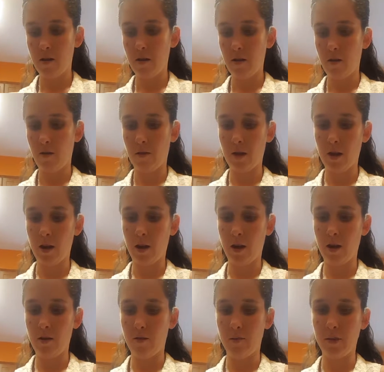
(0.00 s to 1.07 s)
Okay,
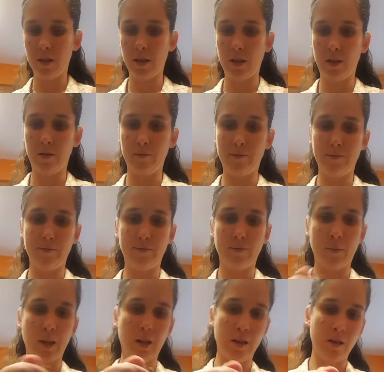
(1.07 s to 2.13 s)
almost done.
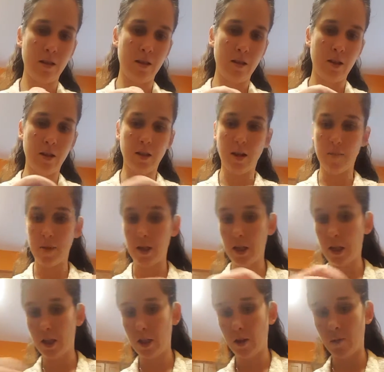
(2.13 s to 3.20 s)
There's got to be an
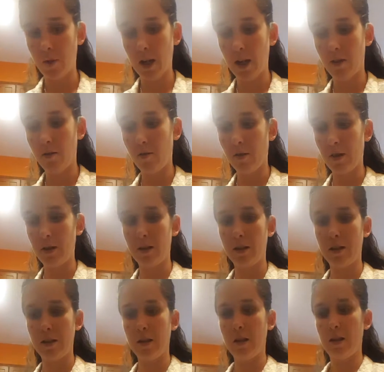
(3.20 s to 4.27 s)
easier way. Hold on.
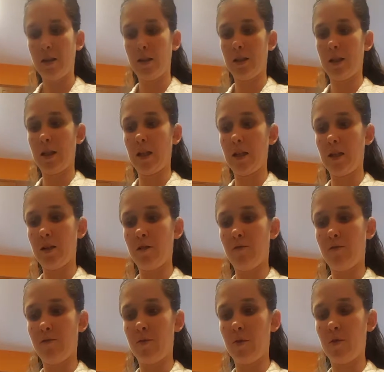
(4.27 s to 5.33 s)
Let's see, can I
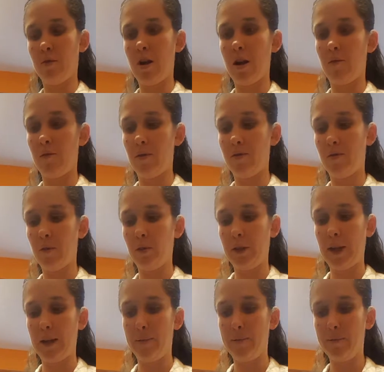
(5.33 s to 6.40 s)
pull that? I don't want to pull
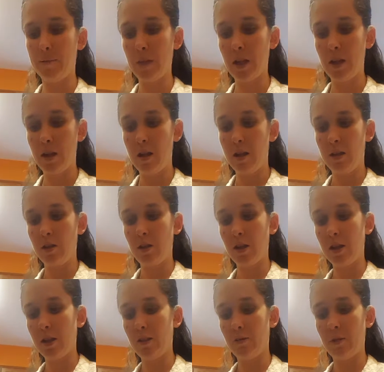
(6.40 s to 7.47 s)
that. So I
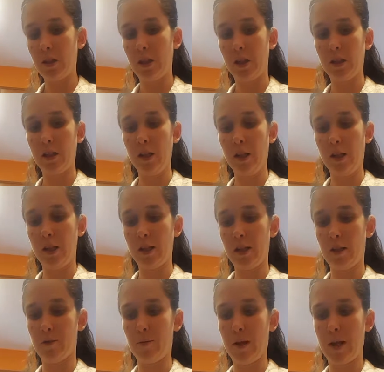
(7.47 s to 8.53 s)
guess there really isn't an
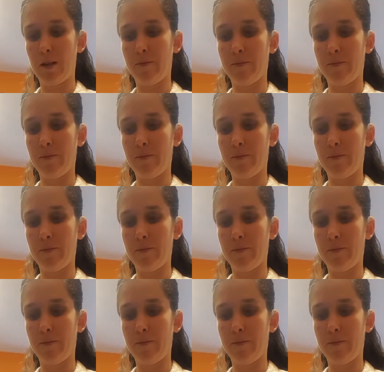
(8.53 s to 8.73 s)
easier way.